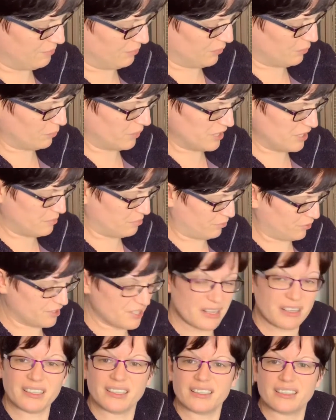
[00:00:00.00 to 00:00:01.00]
When you brush
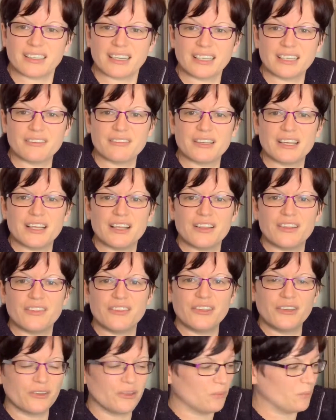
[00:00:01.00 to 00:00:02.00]
it kind of
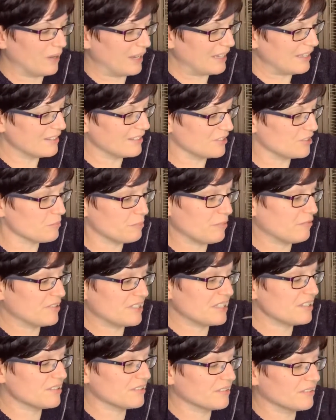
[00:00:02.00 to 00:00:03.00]
the other way, there should be
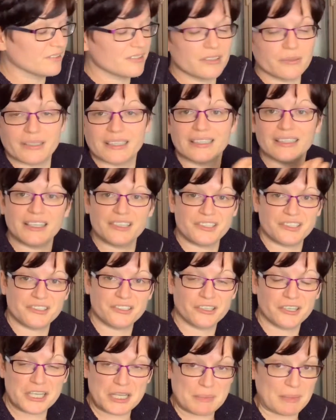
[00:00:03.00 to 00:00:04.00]
resistance to it, unless you're
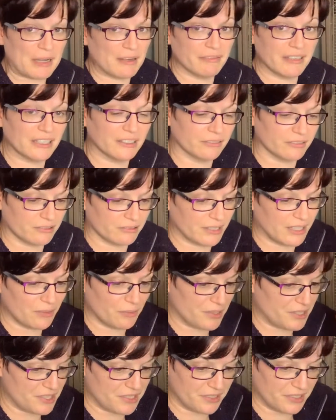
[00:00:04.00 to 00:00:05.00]
talking about velvet wrap,
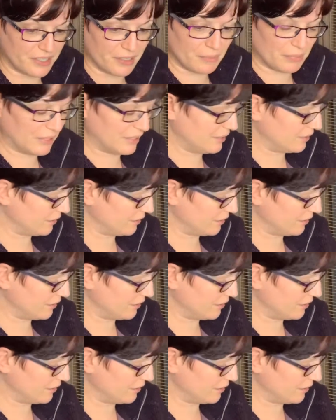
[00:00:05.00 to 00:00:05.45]
which is a completely